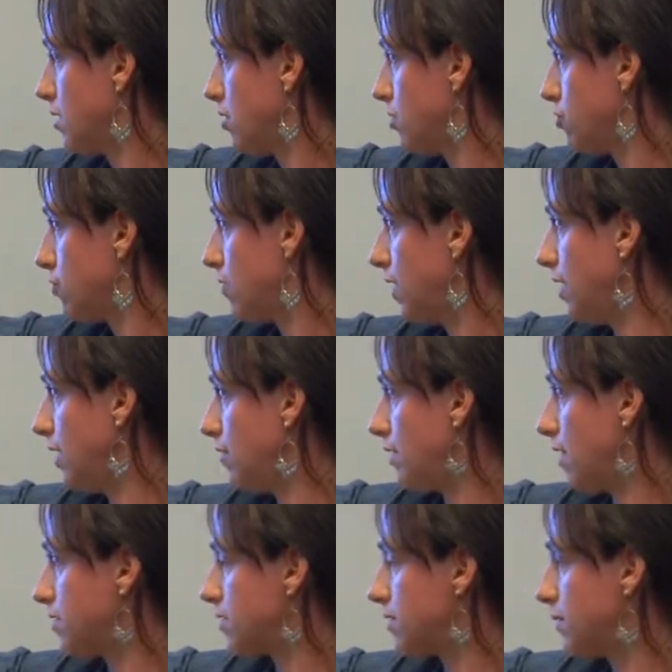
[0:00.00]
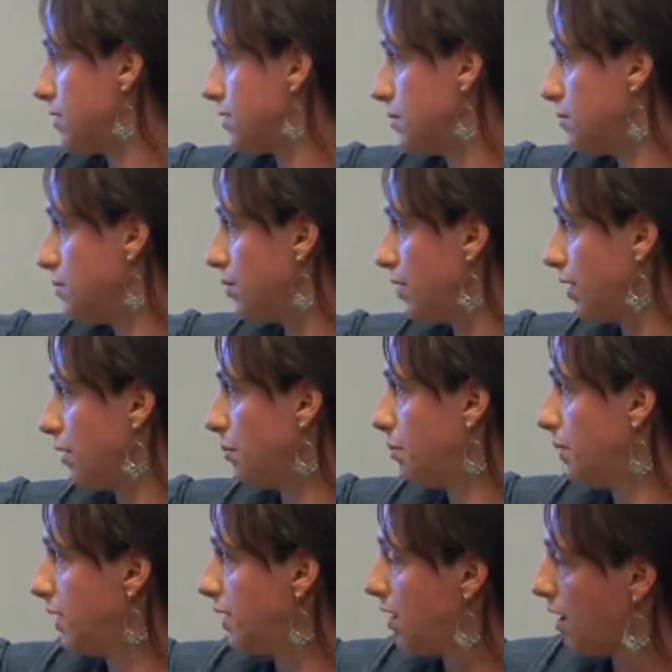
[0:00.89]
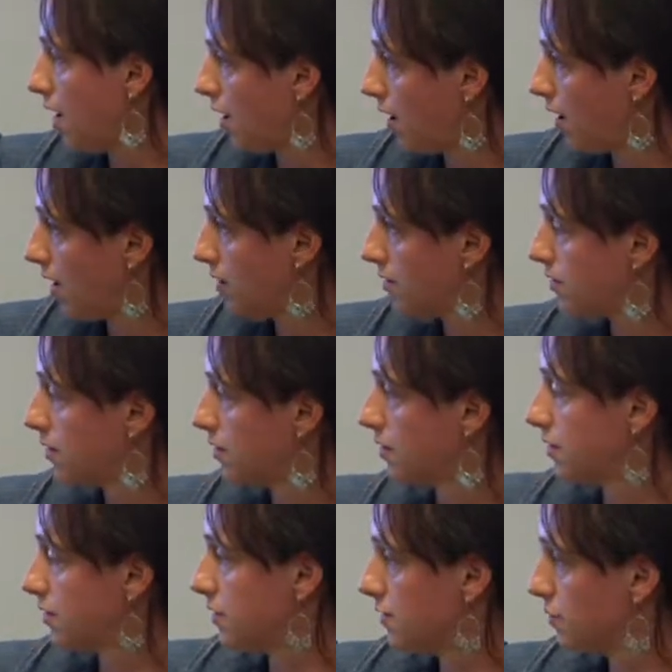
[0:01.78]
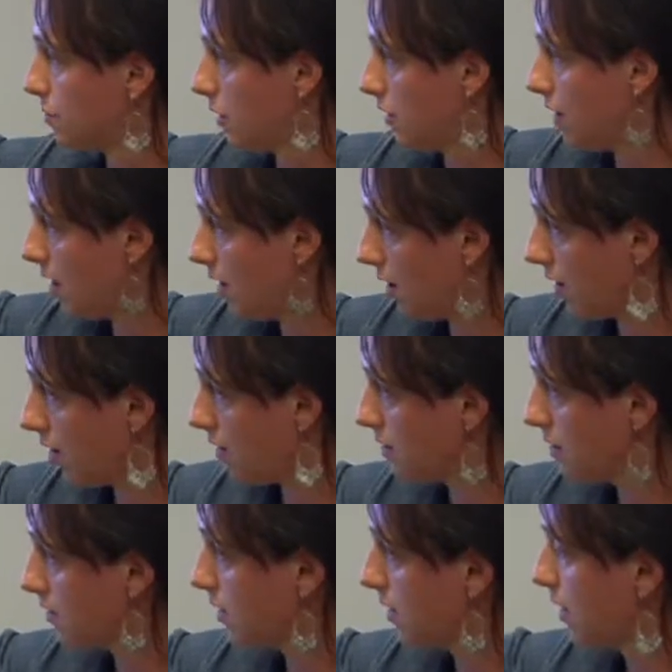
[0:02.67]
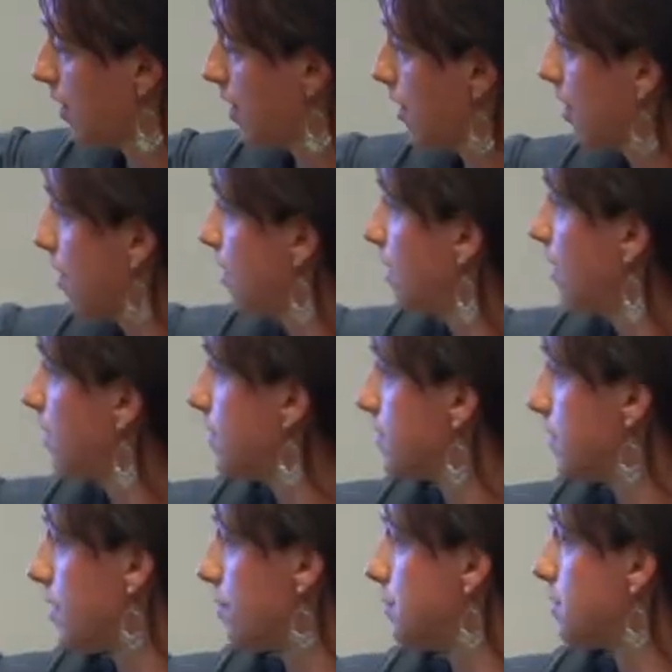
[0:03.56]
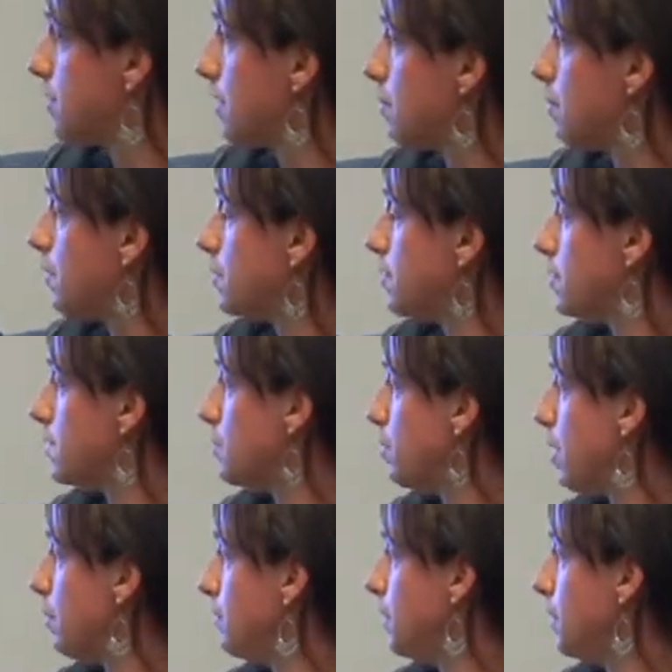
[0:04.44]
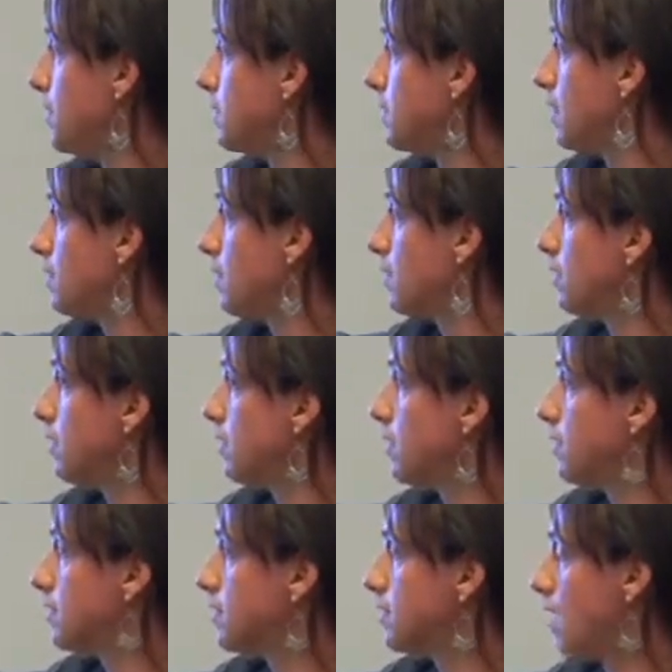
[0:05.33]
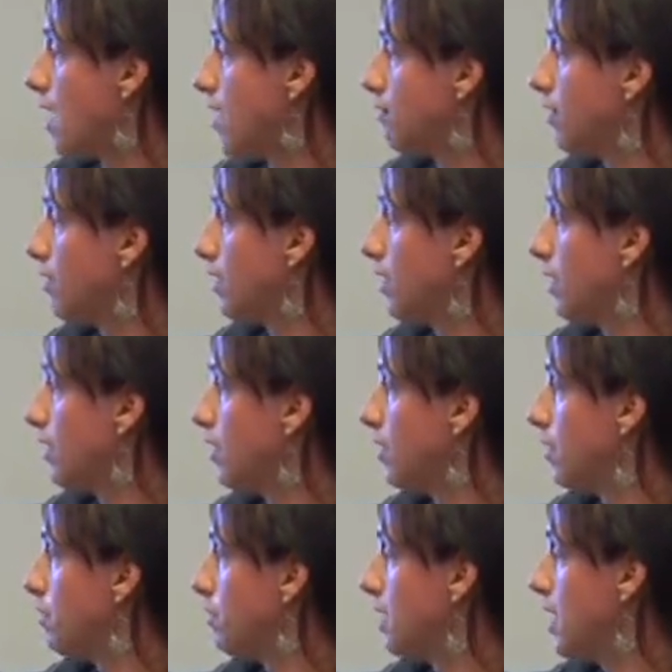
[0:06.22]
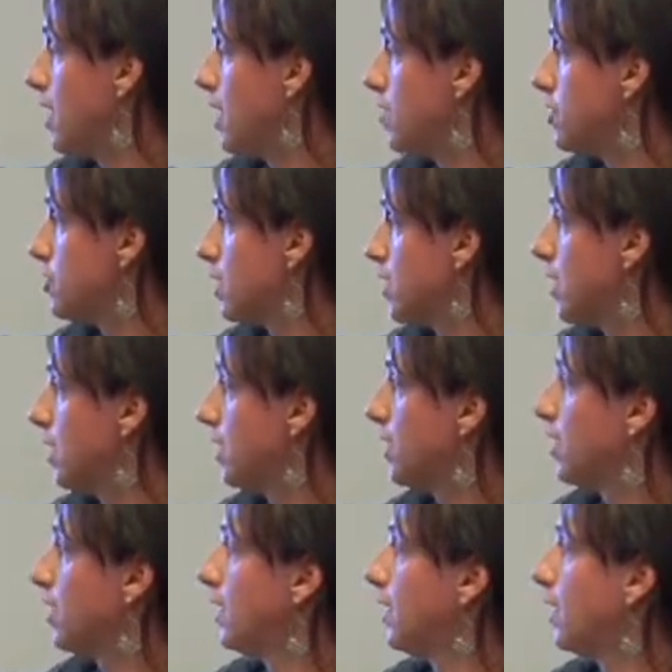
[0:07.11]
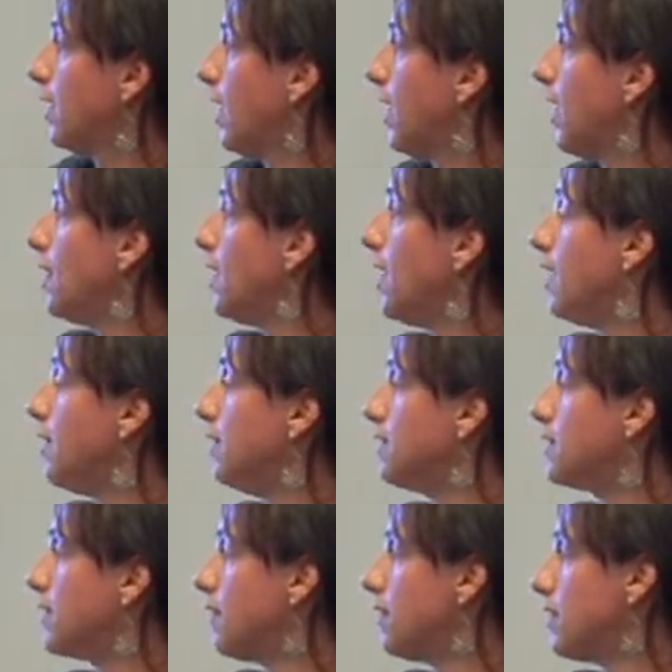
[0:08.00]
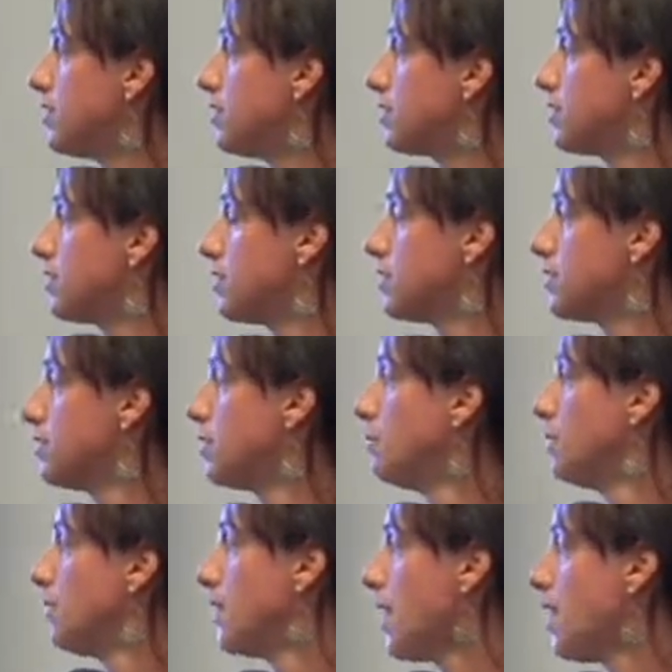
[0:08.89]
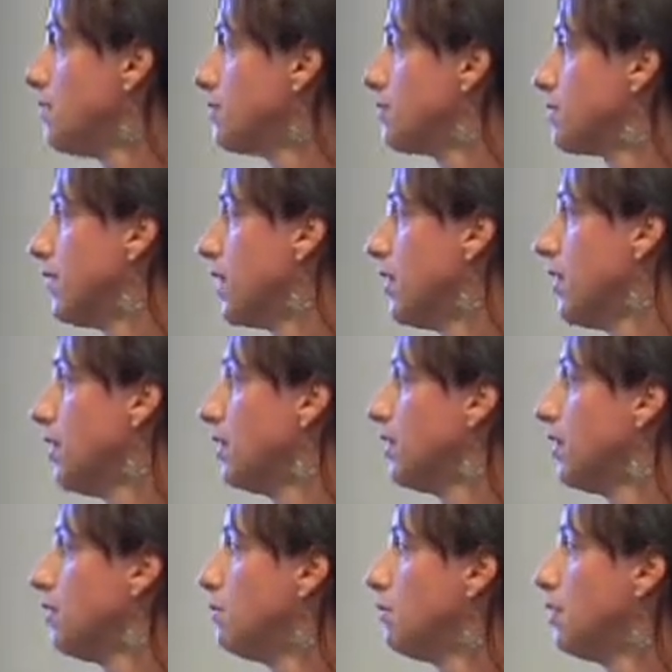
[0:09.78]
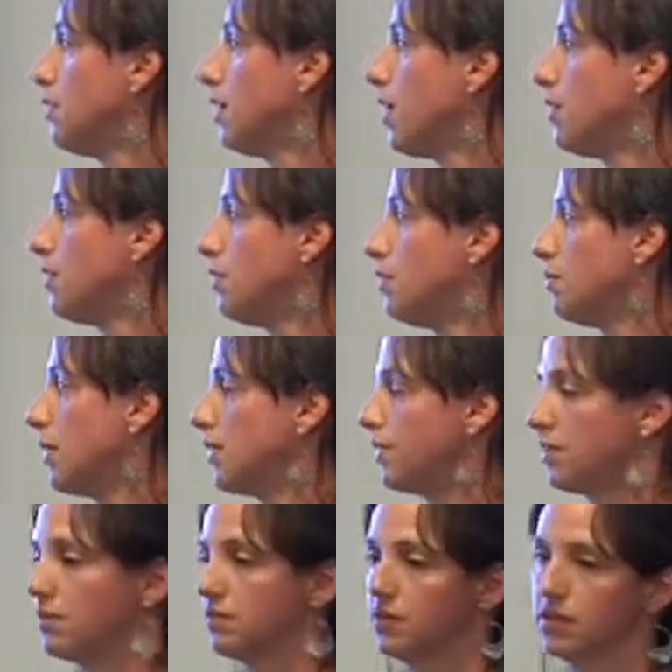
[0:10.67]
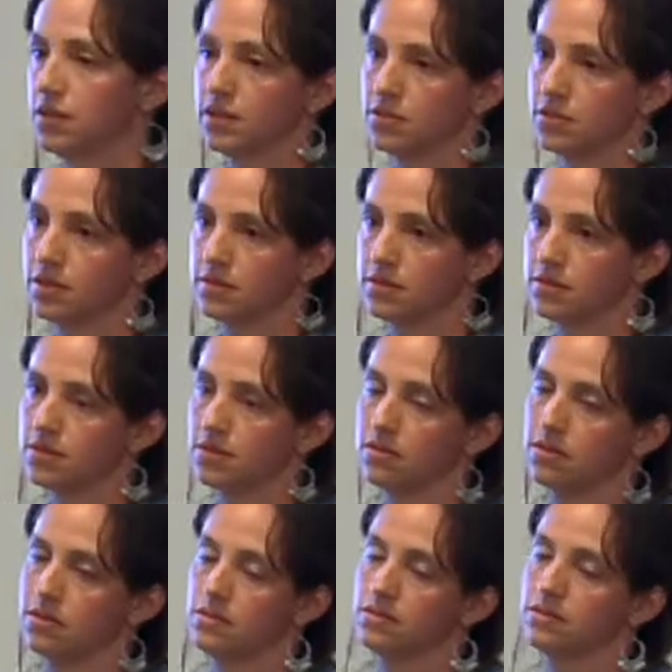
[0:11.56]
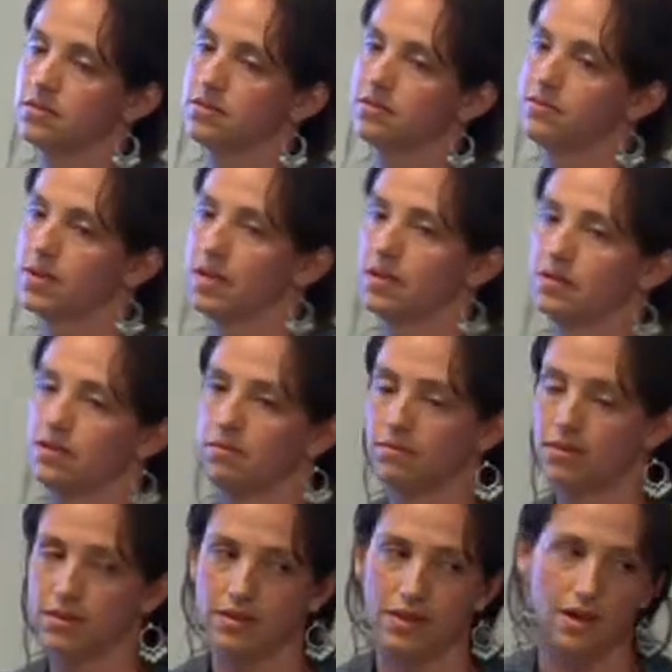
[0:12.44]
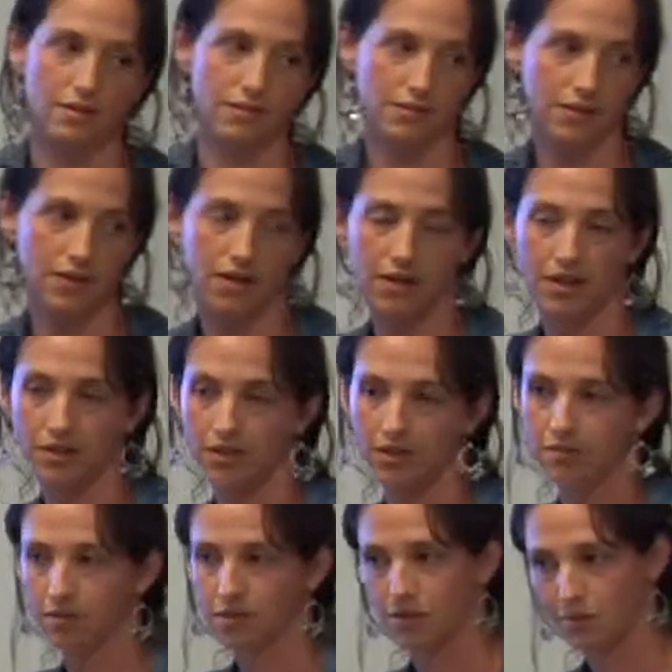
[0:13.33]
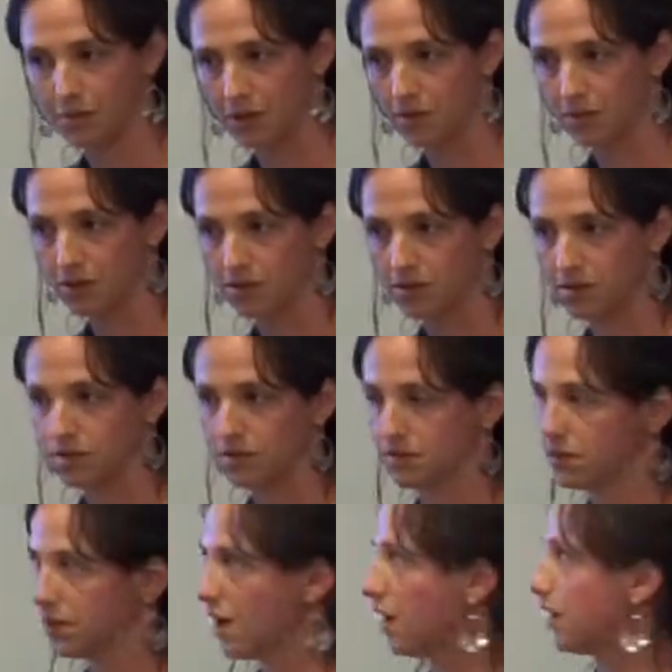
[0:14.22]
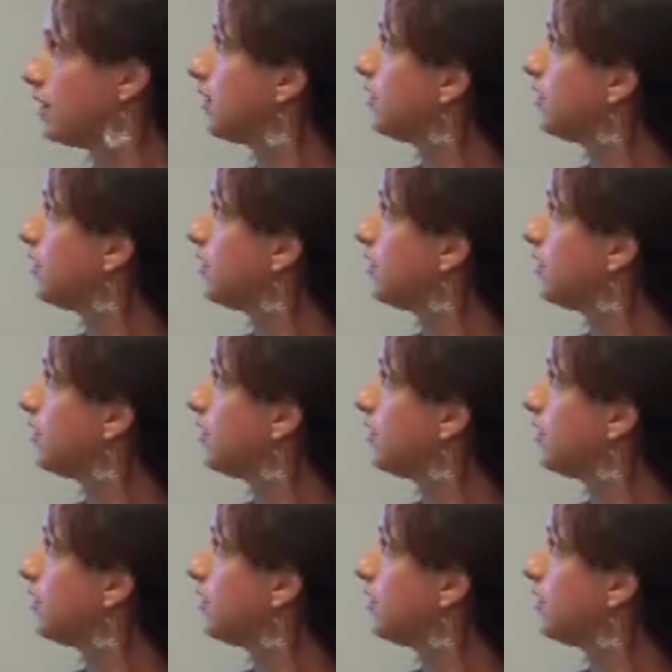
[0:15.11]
Trading routes was important because, so the use of because, Islam was able to spread because they were close to Africa, Europe, and Asia. And then this evidence shows that without trading, they would not know about their religion. So the use of without trading, they wouldn't be able to do that.